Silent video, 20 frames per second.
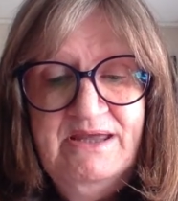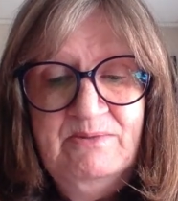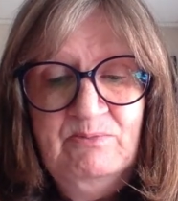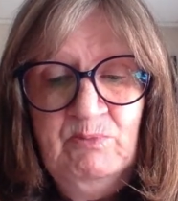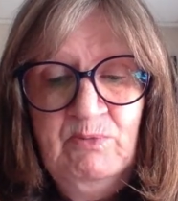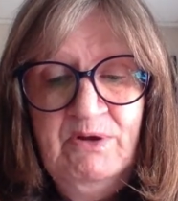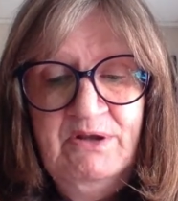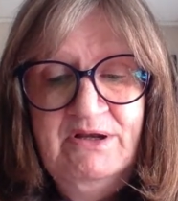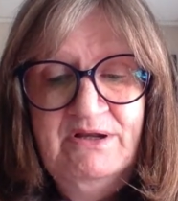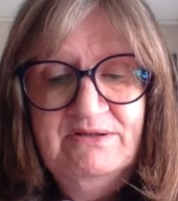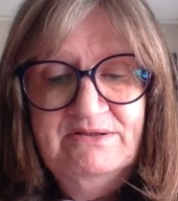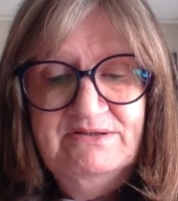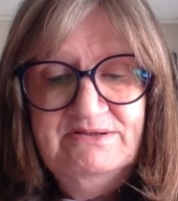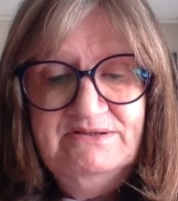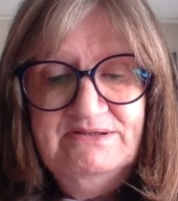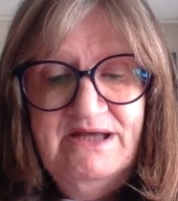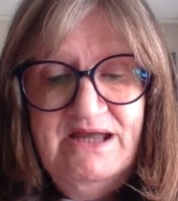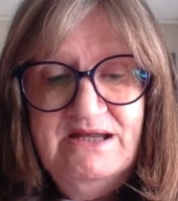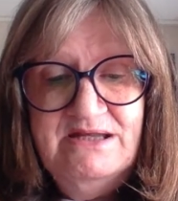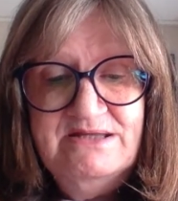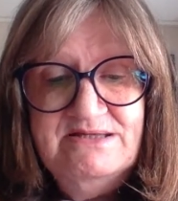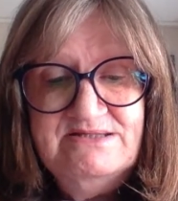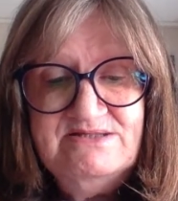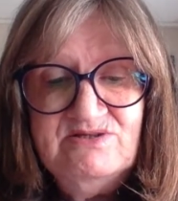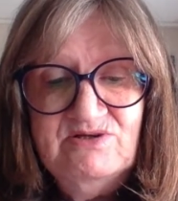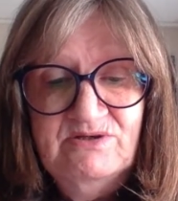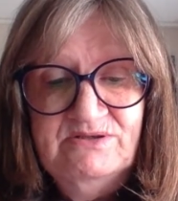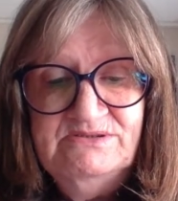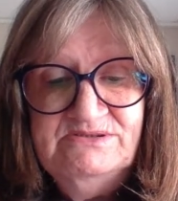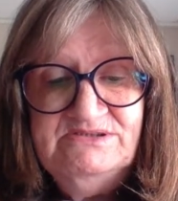and one of the
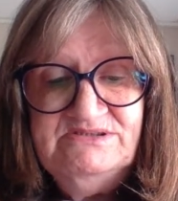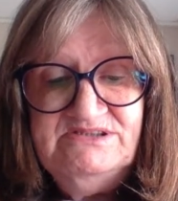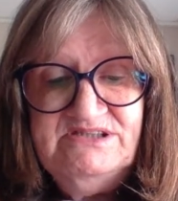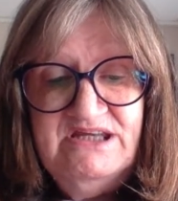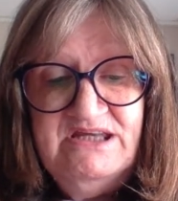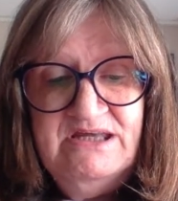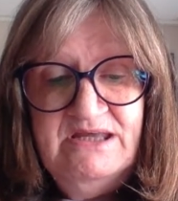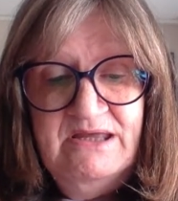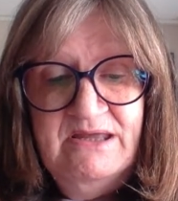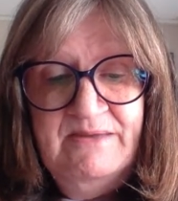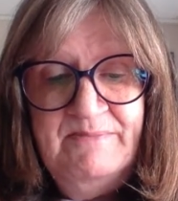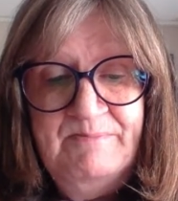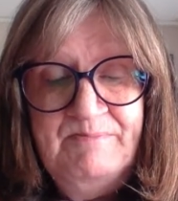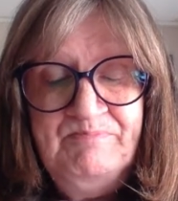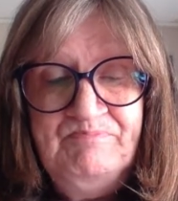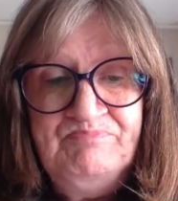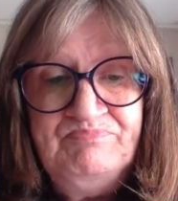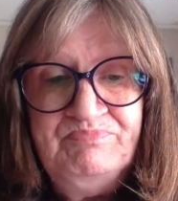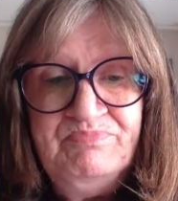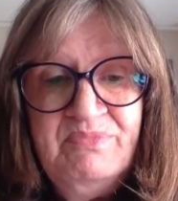ladies on the team,